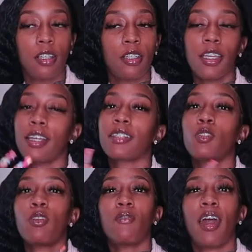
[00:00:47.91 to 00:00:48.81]
Yeah,
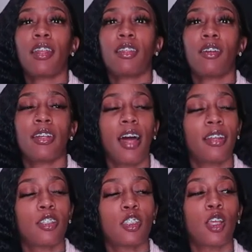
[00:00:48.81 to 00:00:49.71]
$25 to
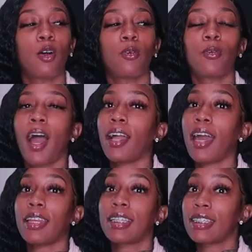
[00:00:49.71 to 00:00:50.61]
$30. So I
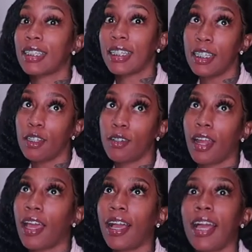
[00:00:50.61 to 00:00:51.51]
got a good deal.
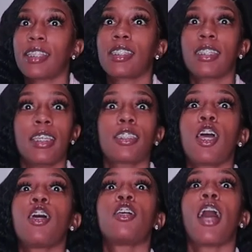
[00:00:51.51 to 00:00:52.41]
Like, I got six.
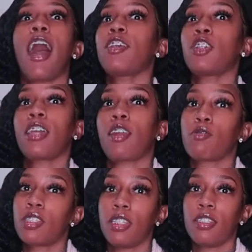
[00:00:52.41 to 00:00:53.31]
I actually got
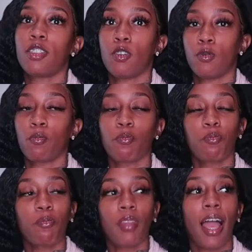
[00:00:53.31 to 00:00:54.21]
a receipt too.
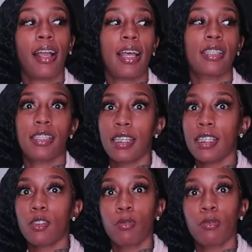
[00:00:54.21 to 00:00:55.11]
I got
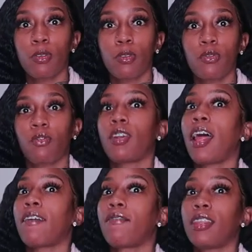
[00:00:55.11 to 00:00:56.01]
six swimsuits for
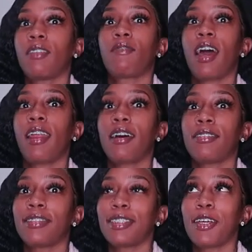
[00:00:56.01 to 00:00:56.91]
like
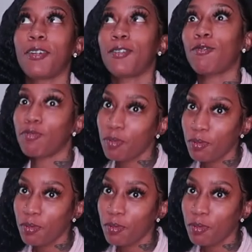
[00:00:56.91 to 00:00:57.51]
$55. So